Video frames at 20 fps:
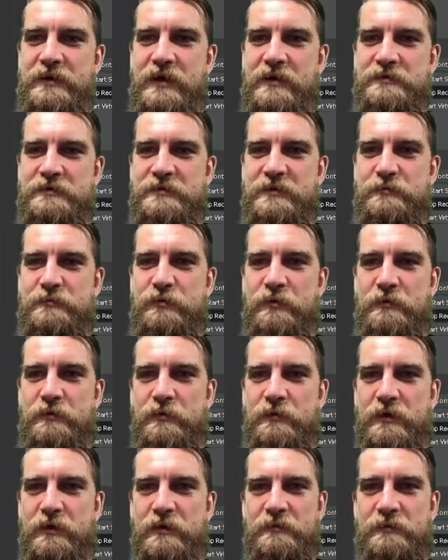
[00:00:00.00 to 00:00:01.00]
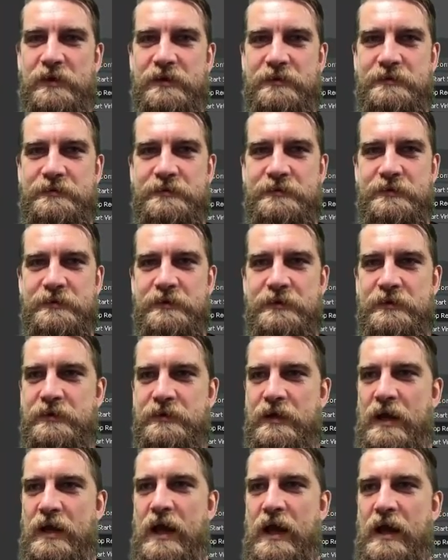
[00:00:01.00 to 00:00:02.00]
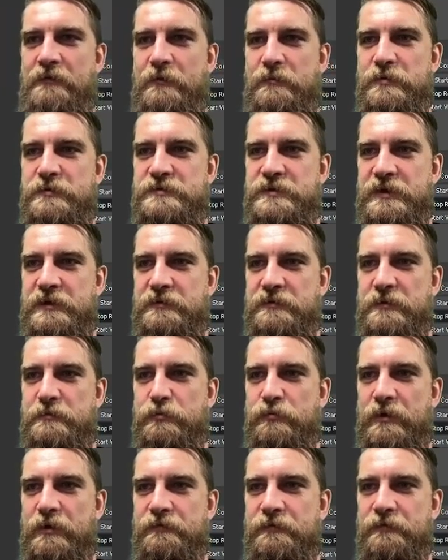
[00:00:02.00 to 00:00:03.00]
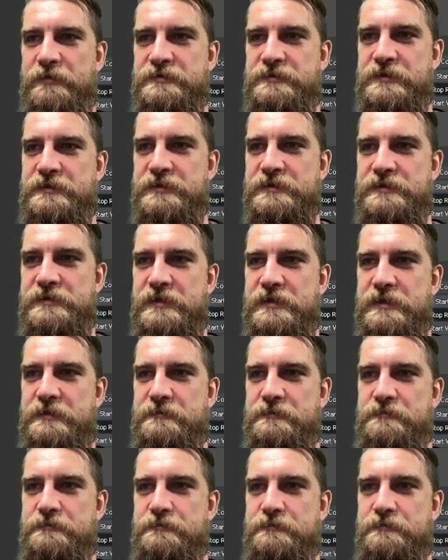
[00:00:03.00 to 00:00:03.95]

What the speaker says: gotten to the point where I'm like have a particular preference at this yet.